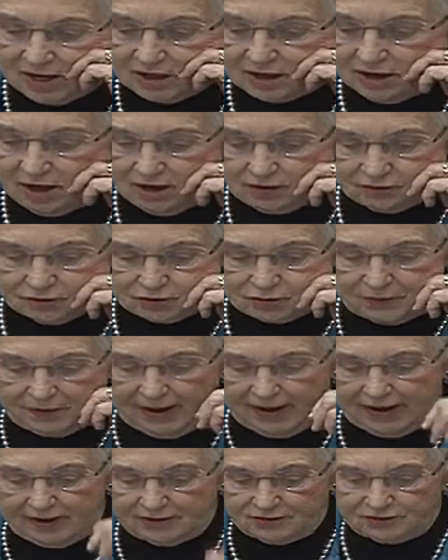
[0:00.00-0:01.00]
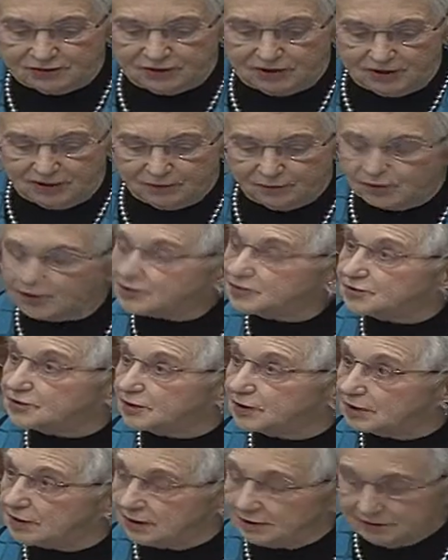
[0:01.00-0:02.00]
Congress passed and
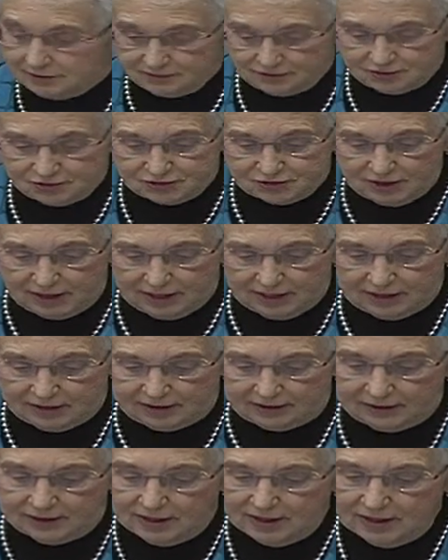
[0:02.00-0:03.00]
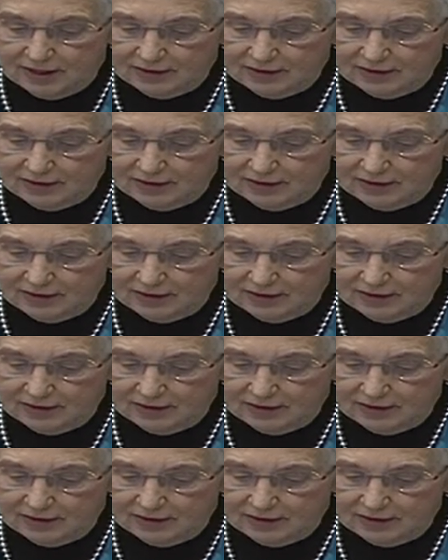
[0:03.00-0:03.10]
President Clinton signed